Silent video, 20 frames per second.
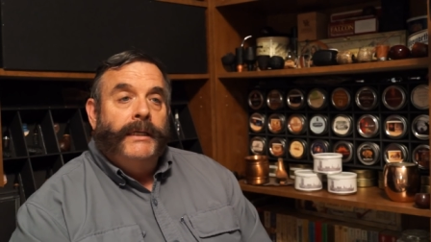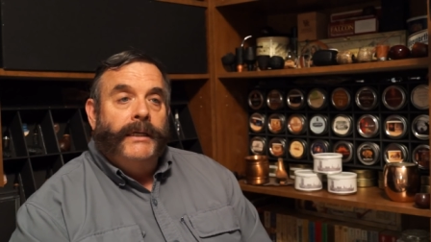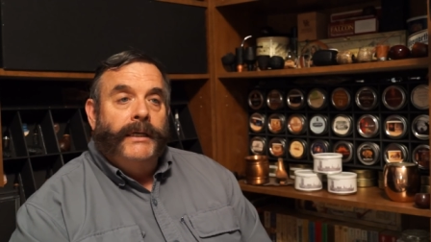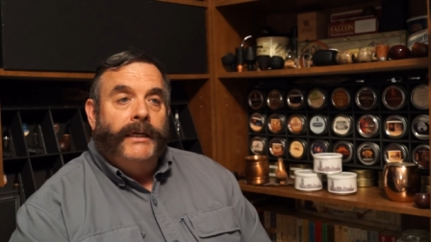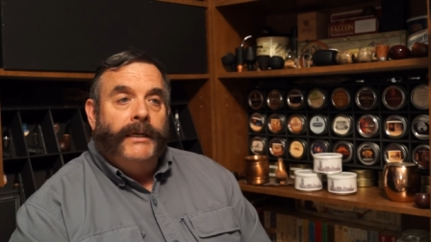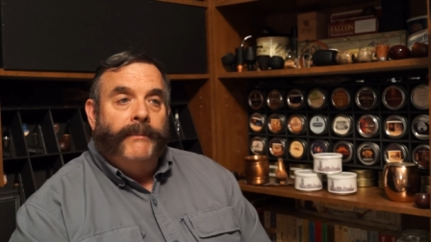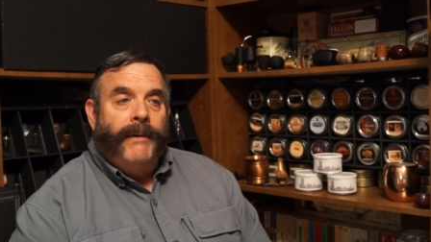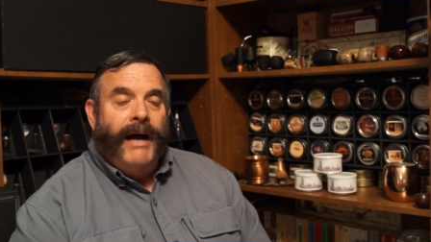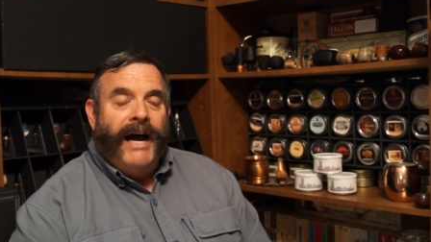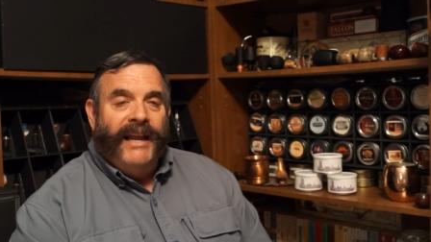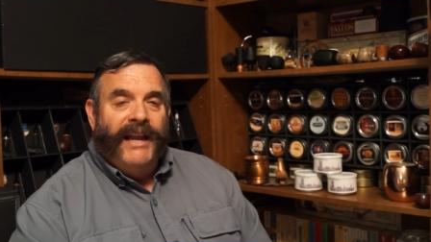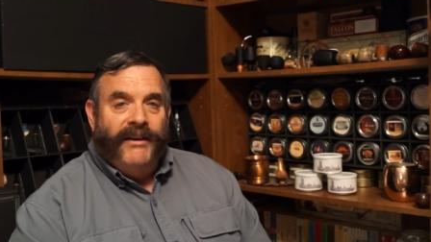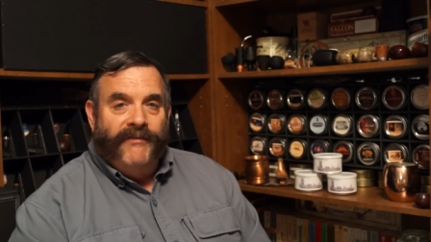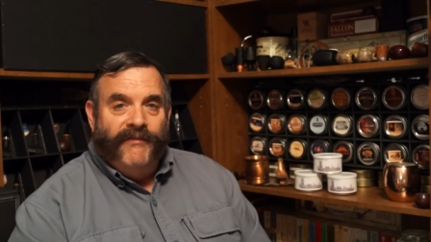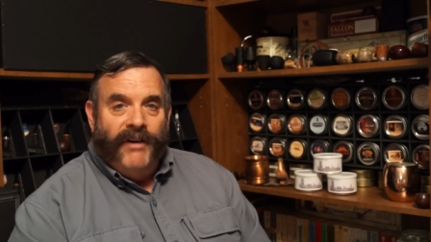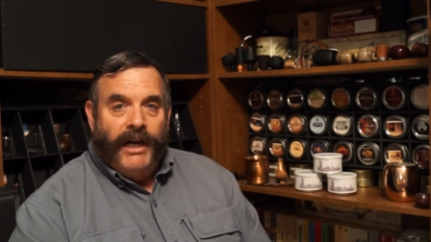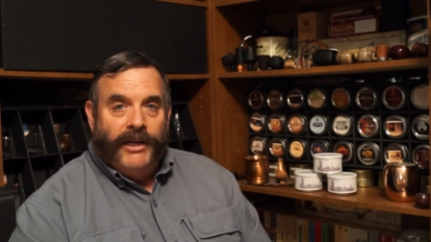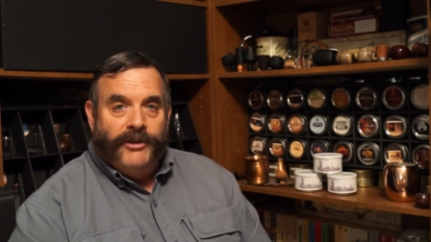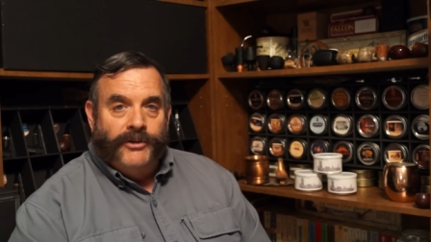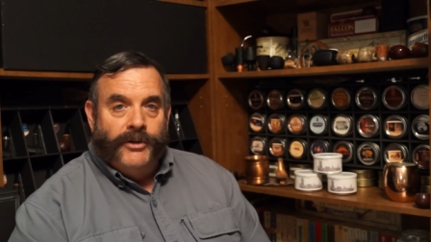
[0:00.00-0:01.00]
um, I'd
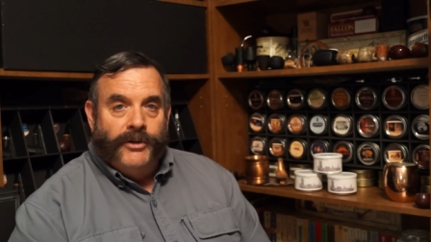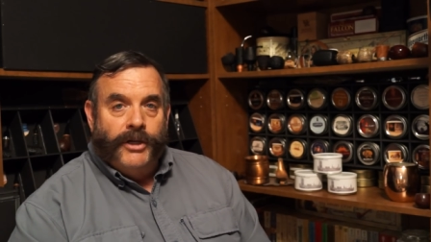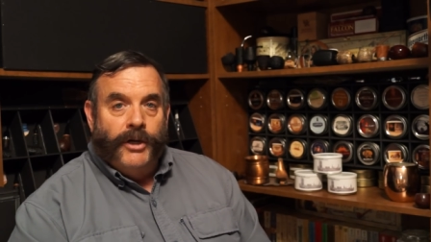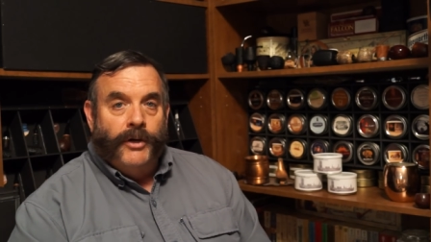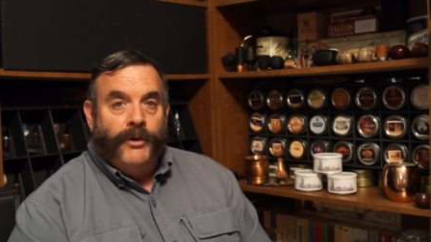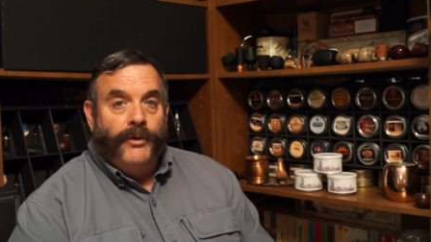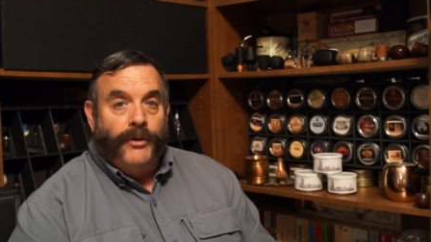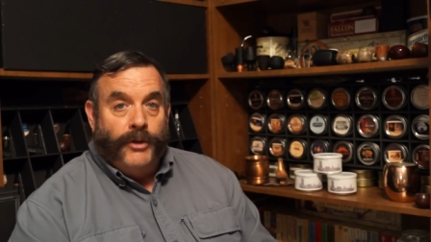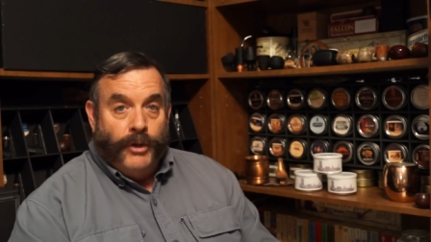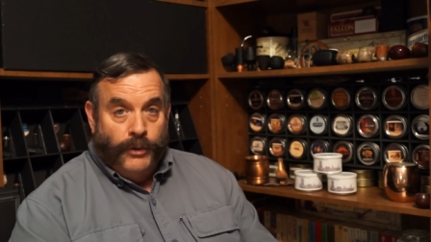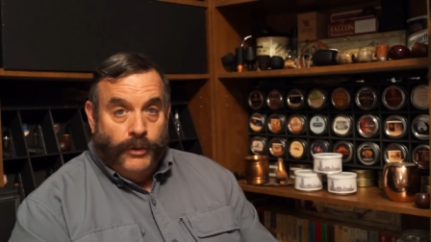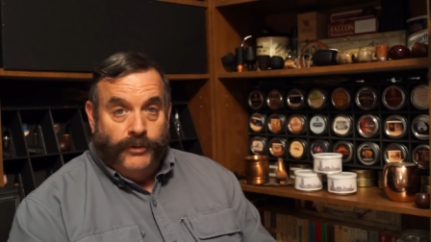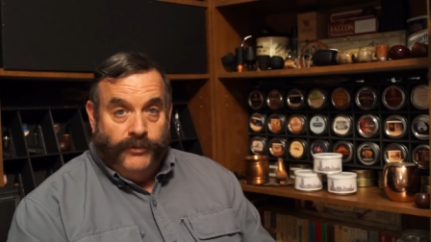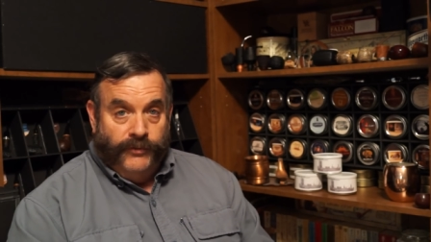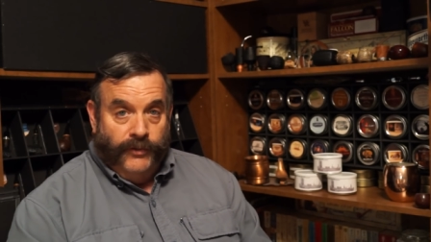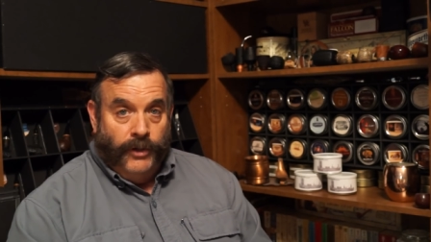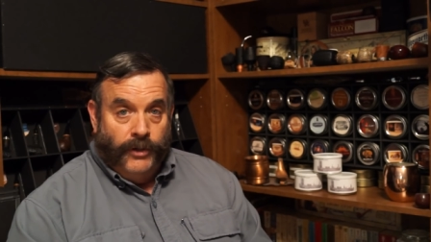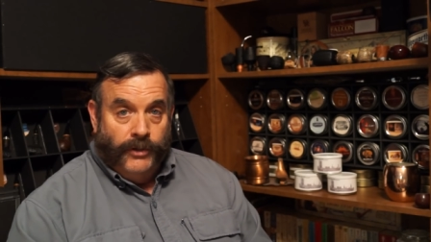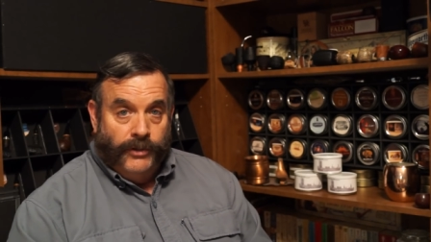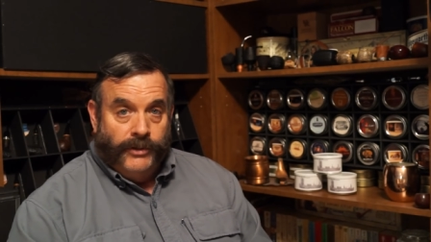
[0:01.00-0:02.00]
advise you to go to those
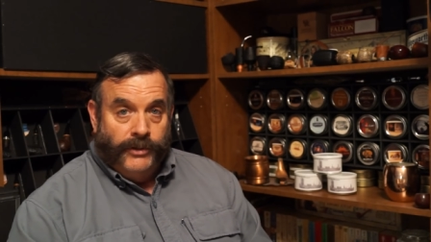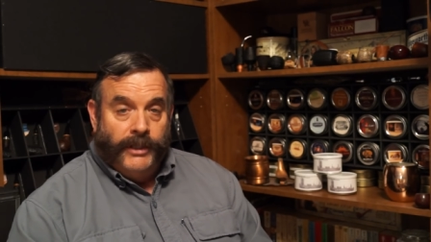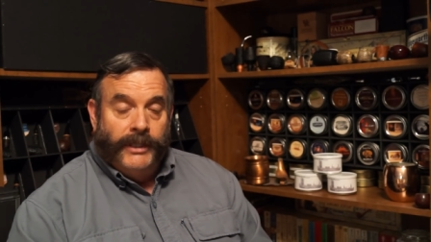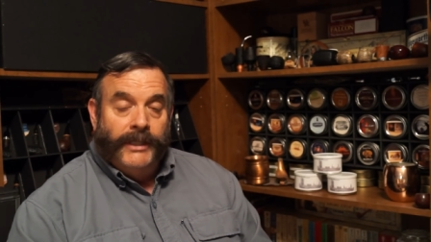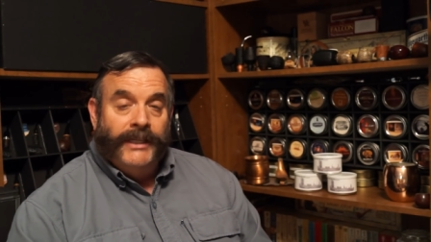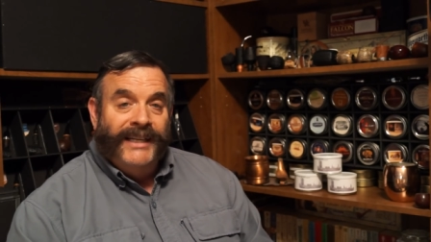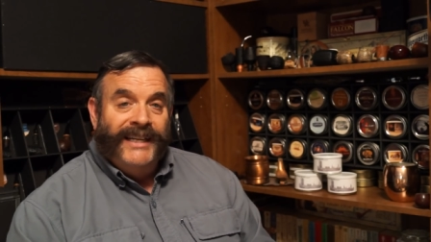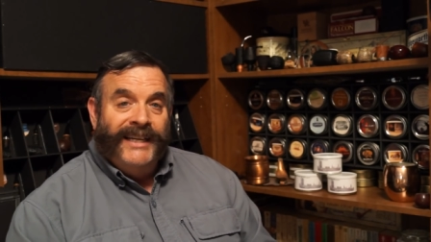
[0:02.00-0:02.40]
first